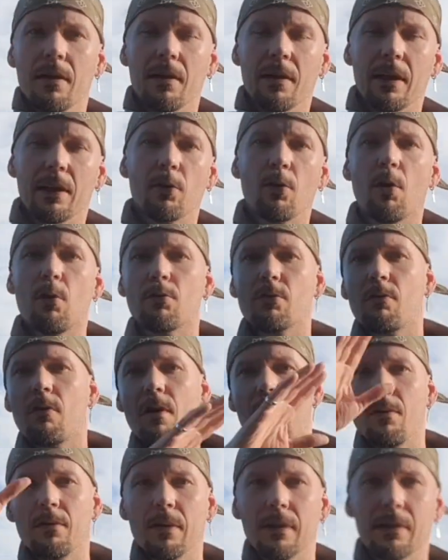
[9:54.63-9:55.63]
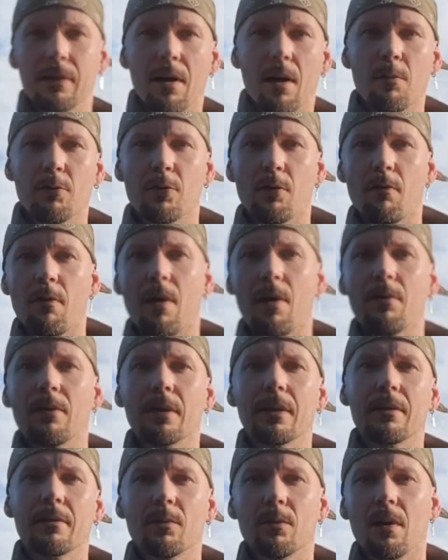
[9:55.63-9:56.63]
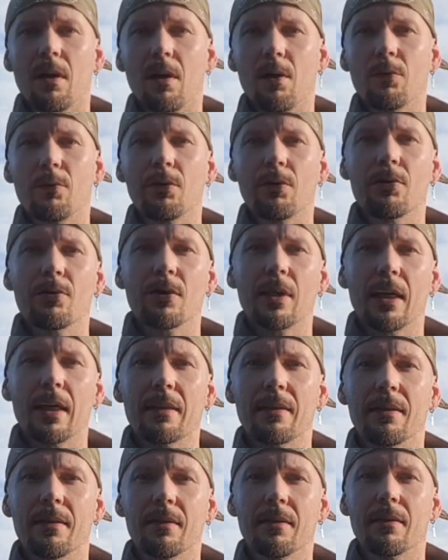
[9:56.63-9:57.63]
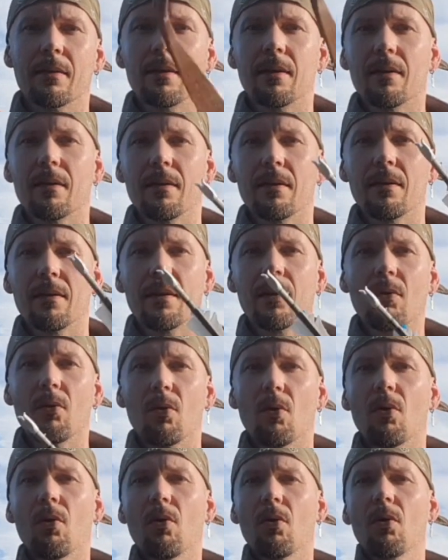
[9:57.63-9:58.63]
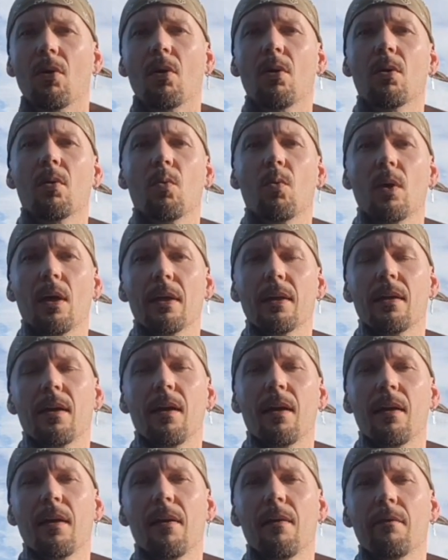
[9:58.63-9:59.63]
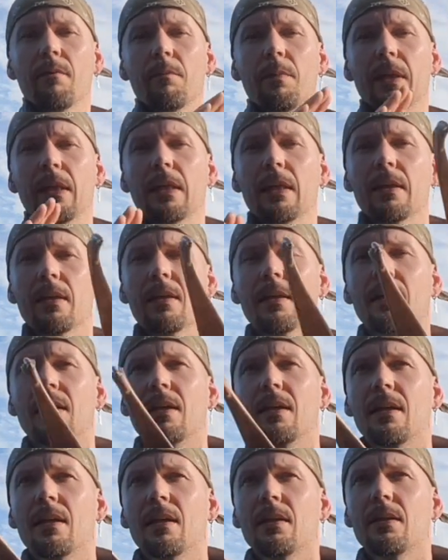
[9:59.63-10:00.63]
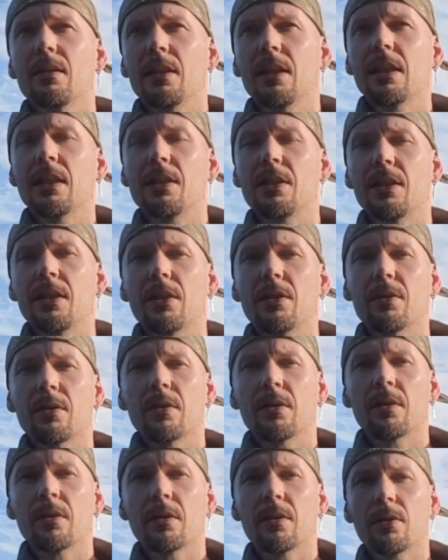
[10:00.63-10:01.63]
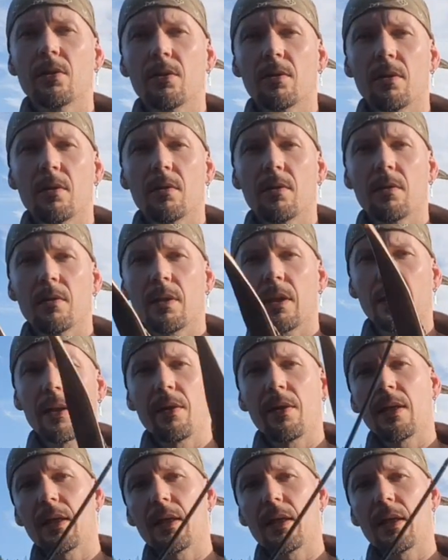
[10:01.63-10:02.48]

it goes around and comes around. How do you say it? The all what I have been teaching in